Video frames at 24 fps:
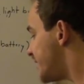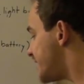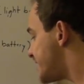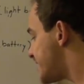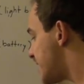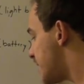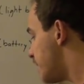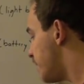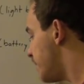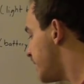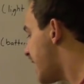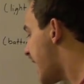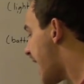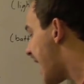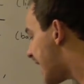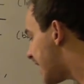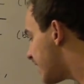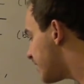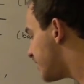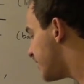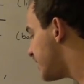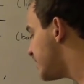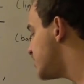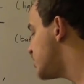we simply
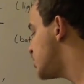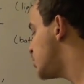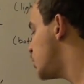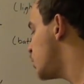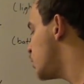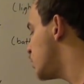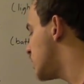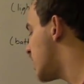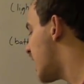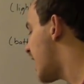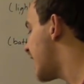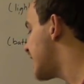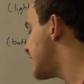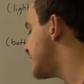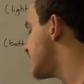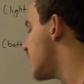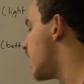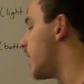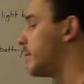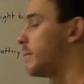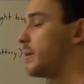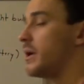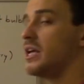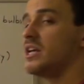add these two guys
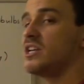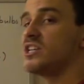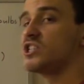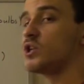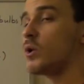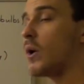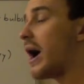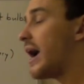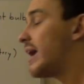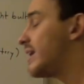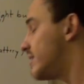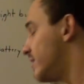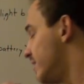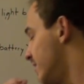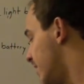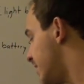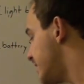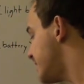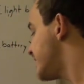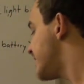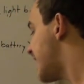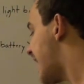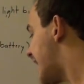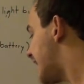up. So
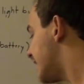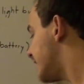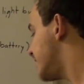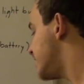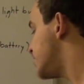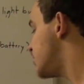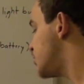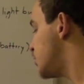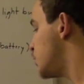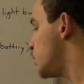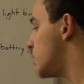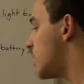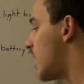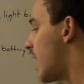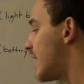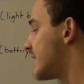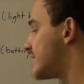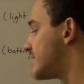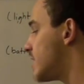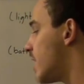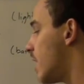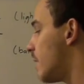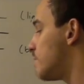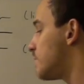let's add these two
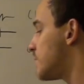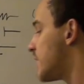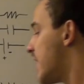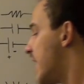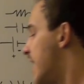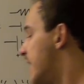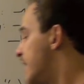guys up.